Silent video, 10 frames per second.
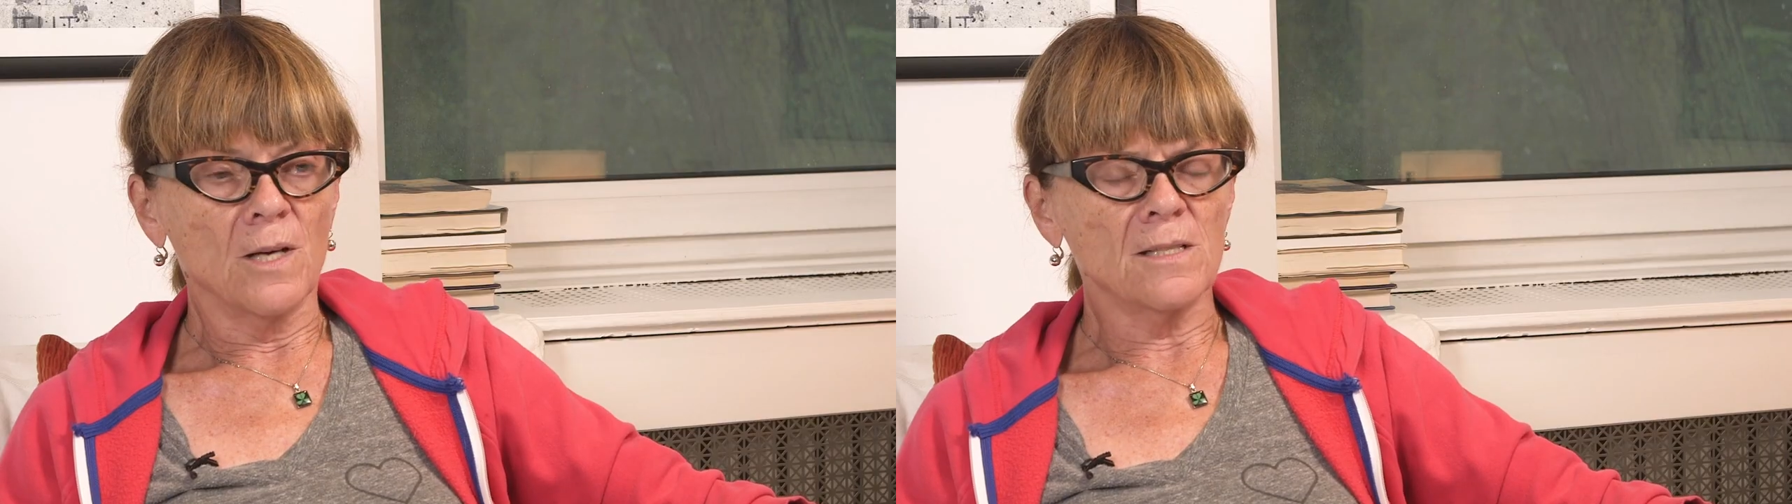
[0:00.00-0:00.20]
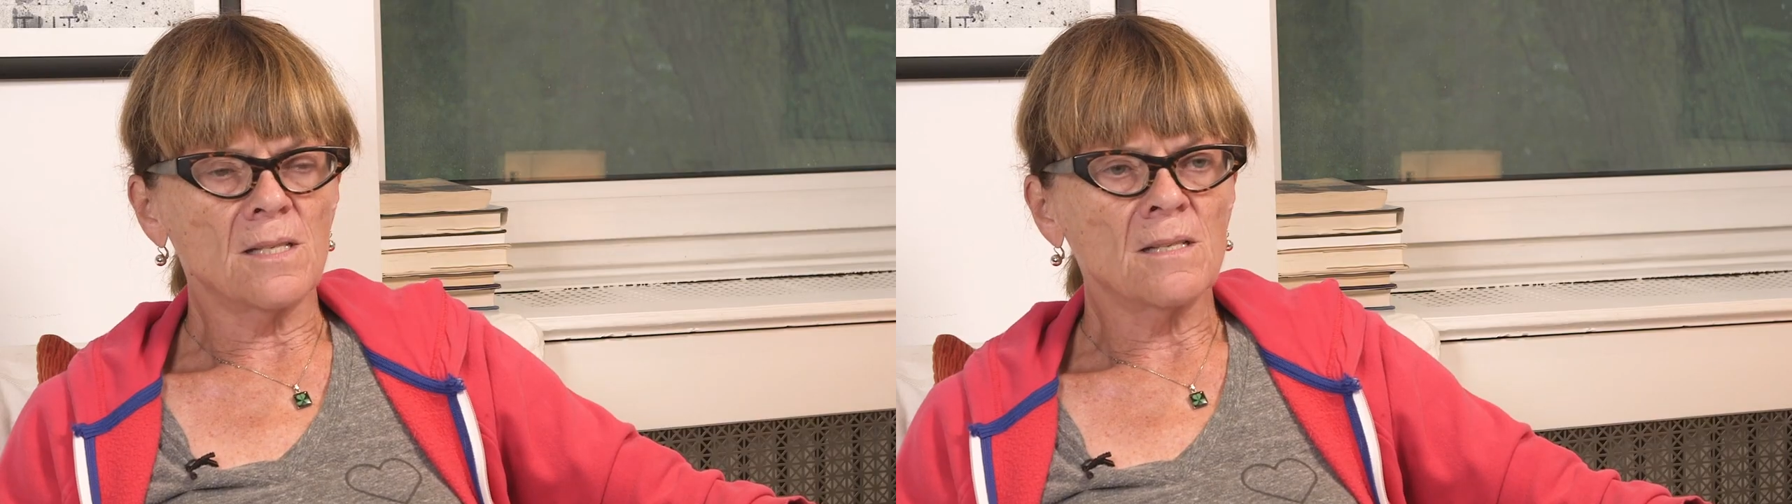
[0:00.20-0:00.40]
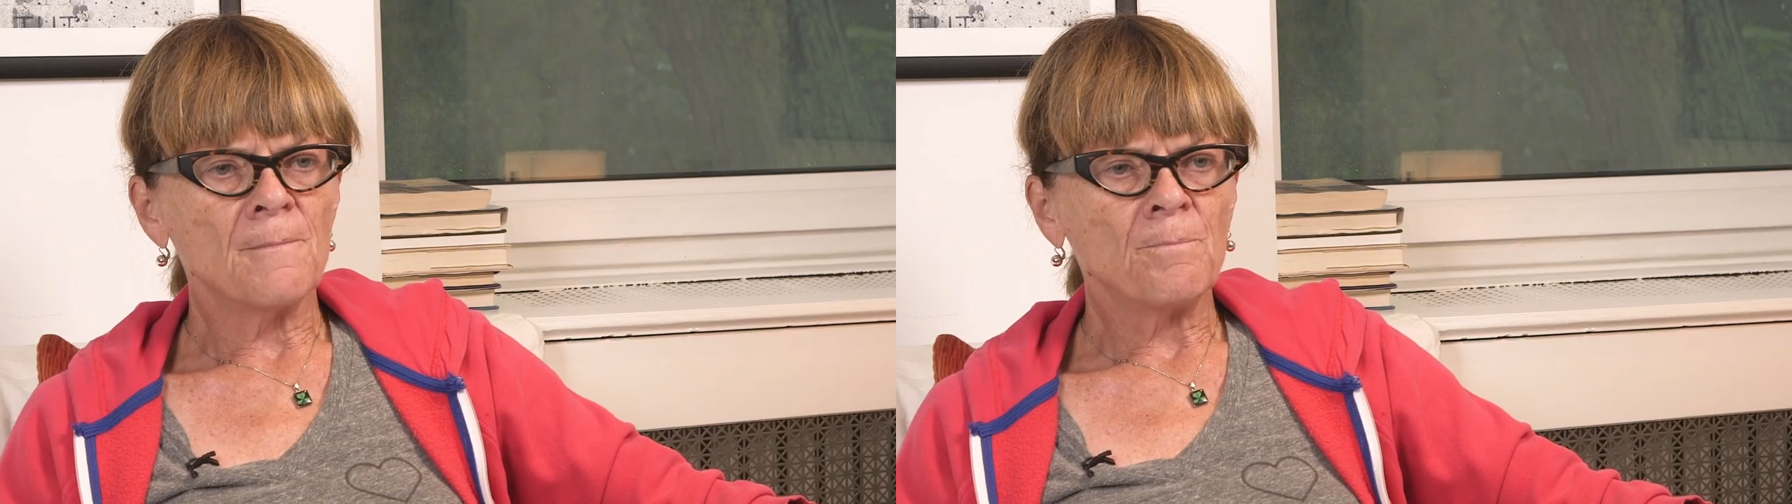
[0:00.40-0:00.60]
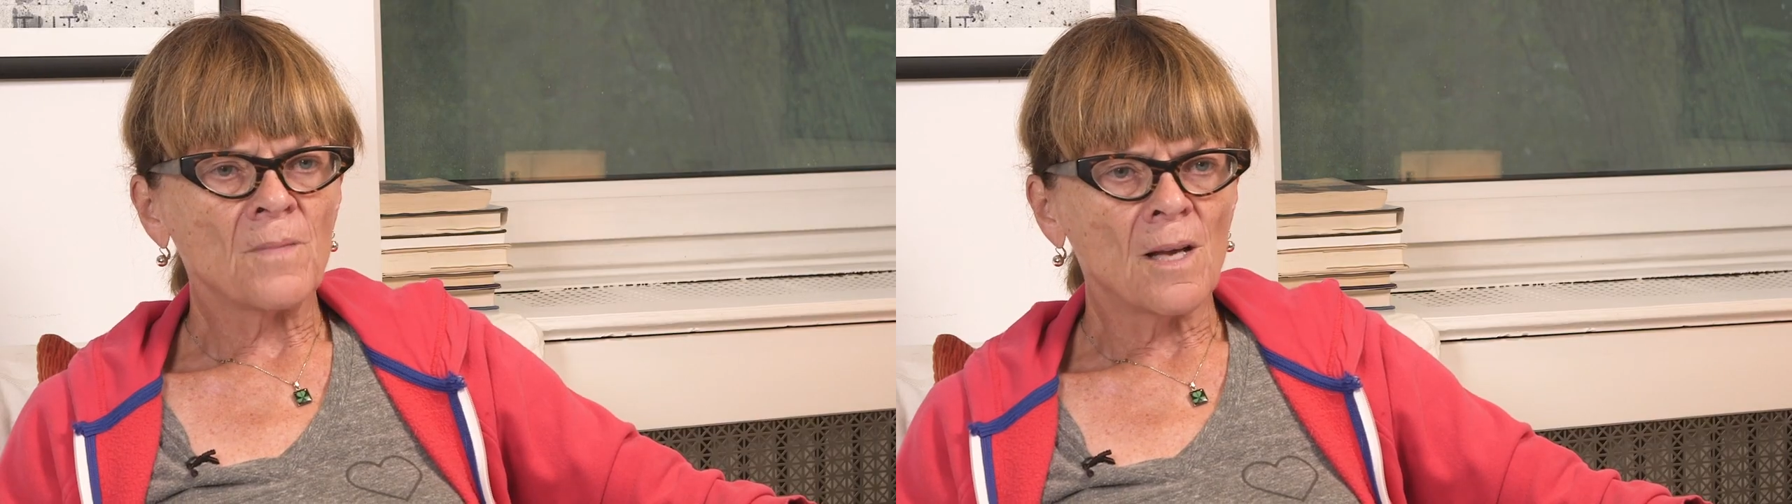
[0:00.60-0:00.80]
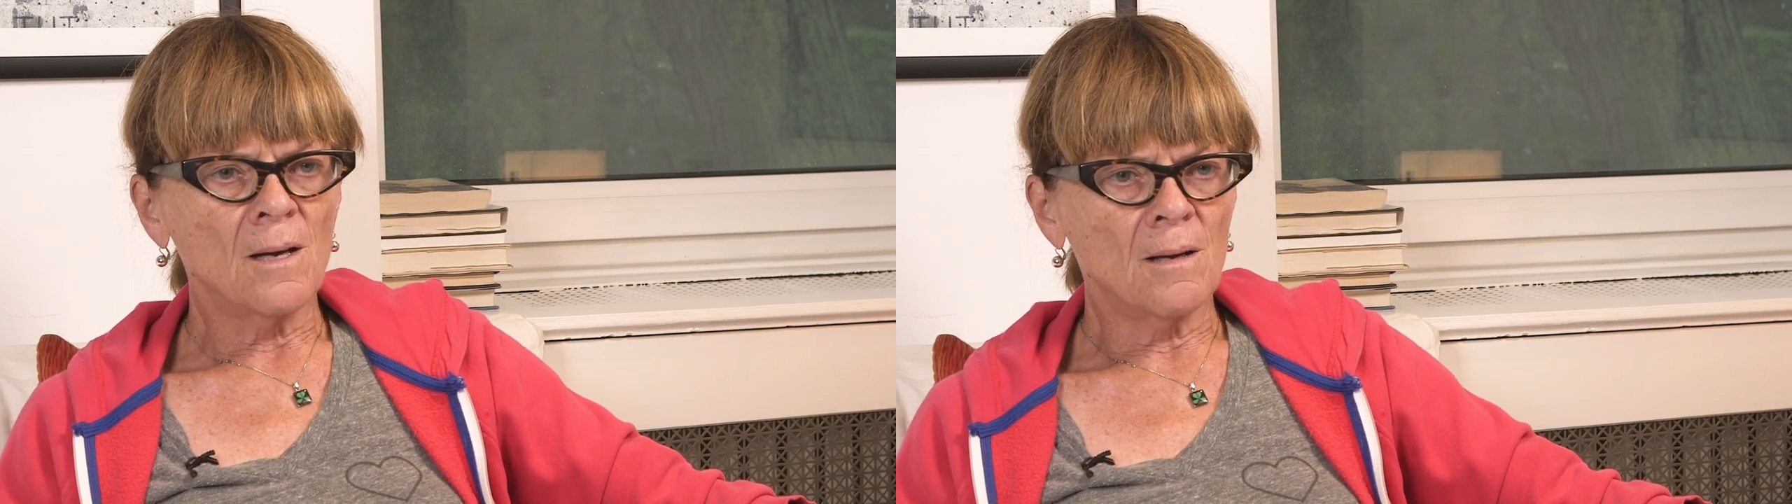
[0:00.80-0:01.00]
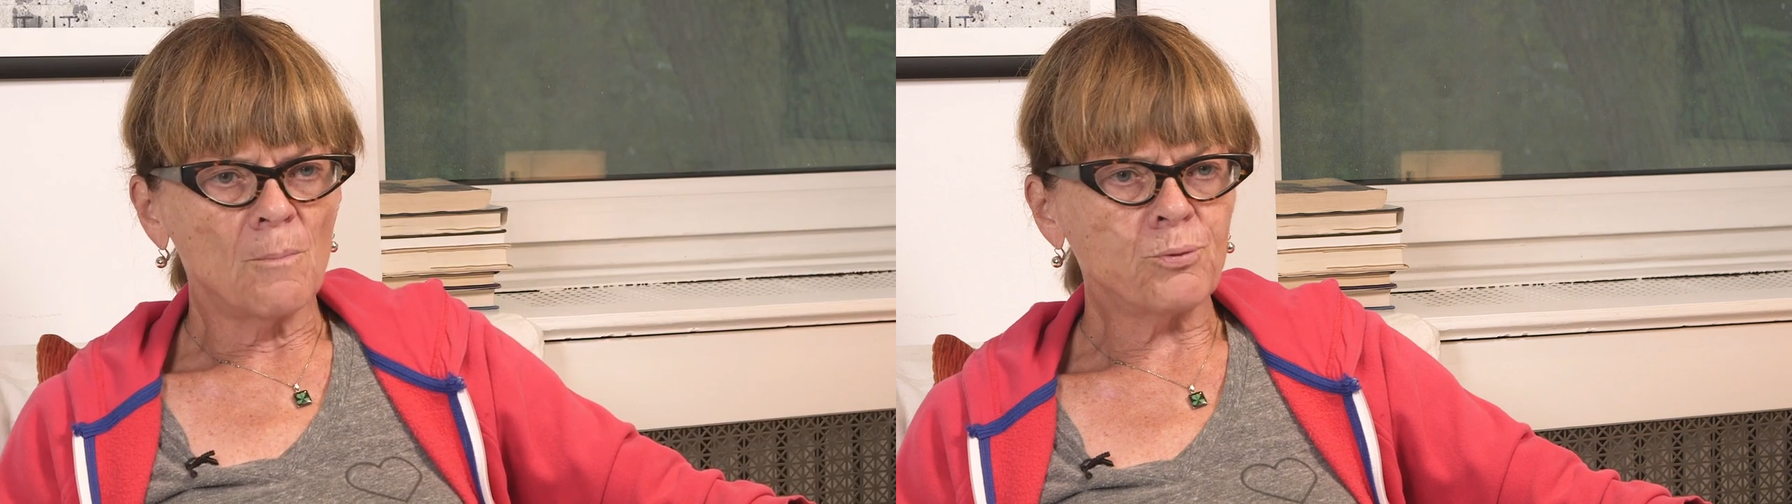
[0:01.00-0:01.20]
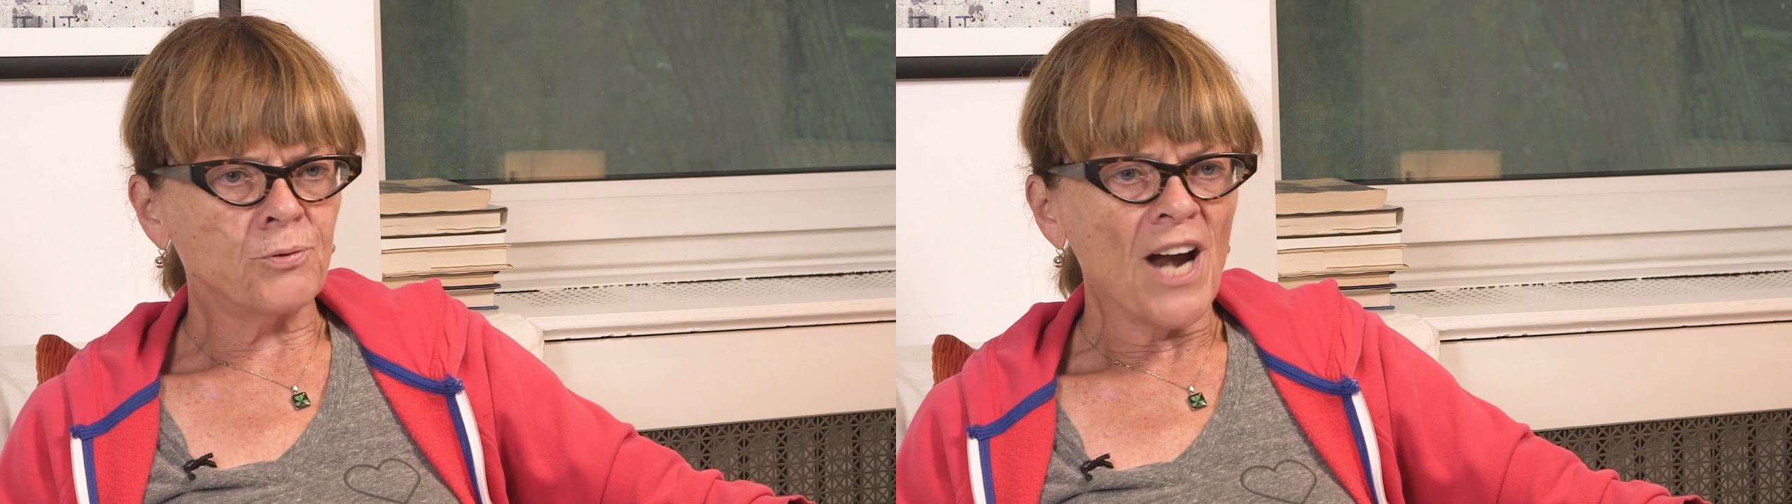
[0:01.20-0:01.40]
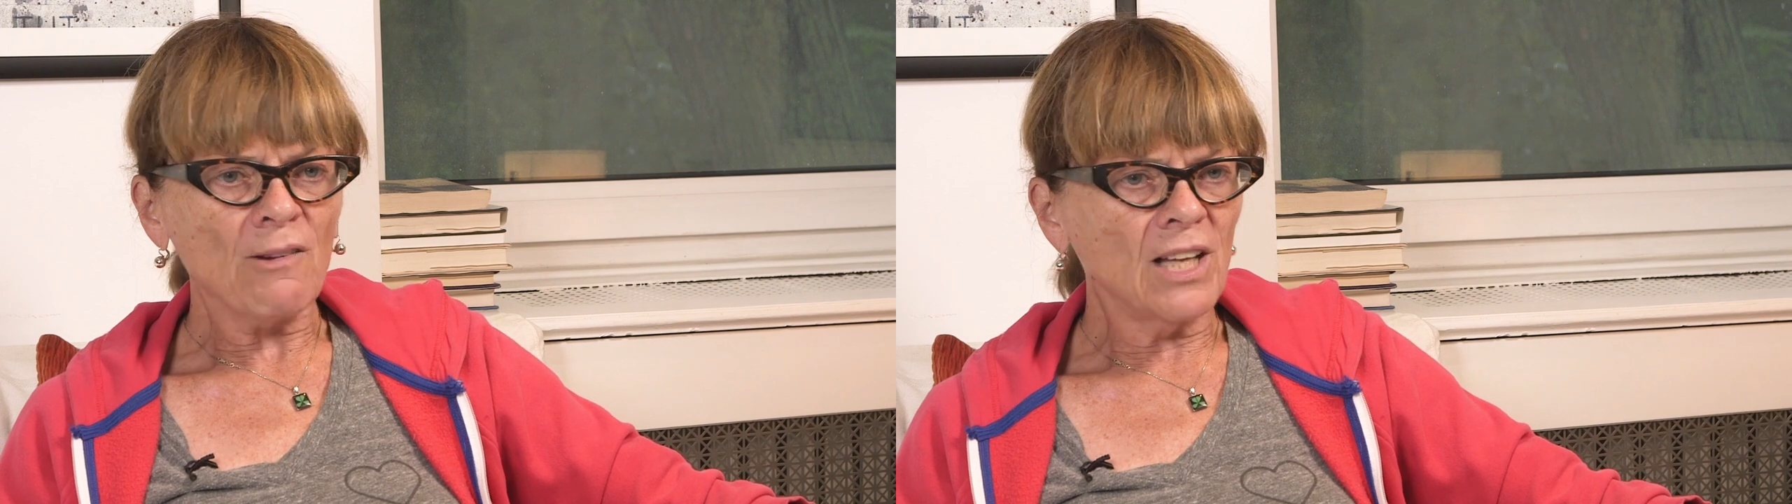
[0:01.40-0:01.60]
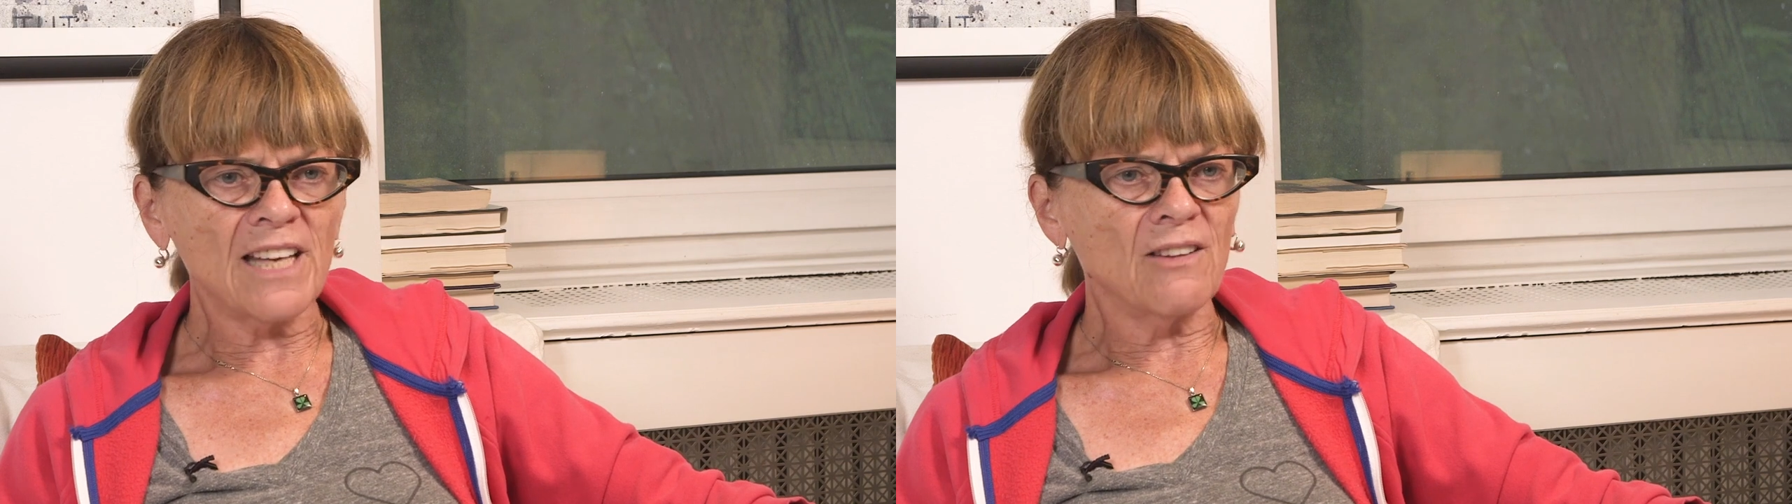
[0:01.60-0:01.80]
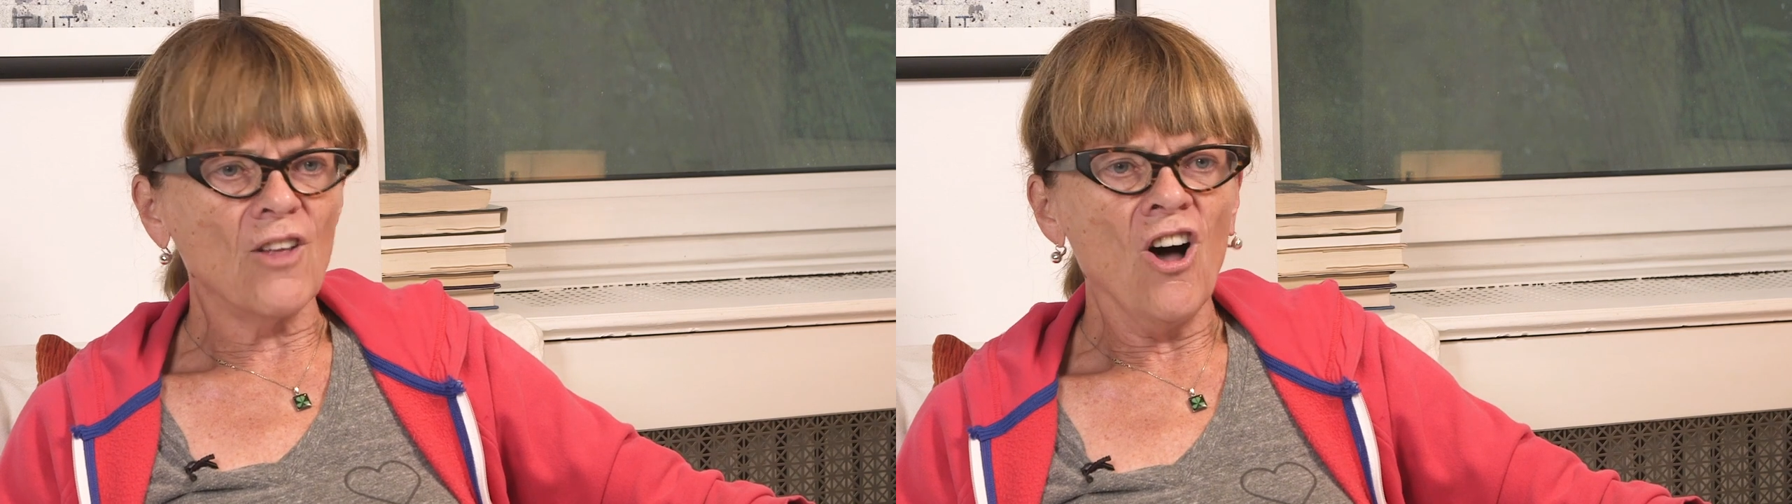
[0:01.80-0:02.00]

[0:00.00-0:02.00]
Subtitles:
was prowling the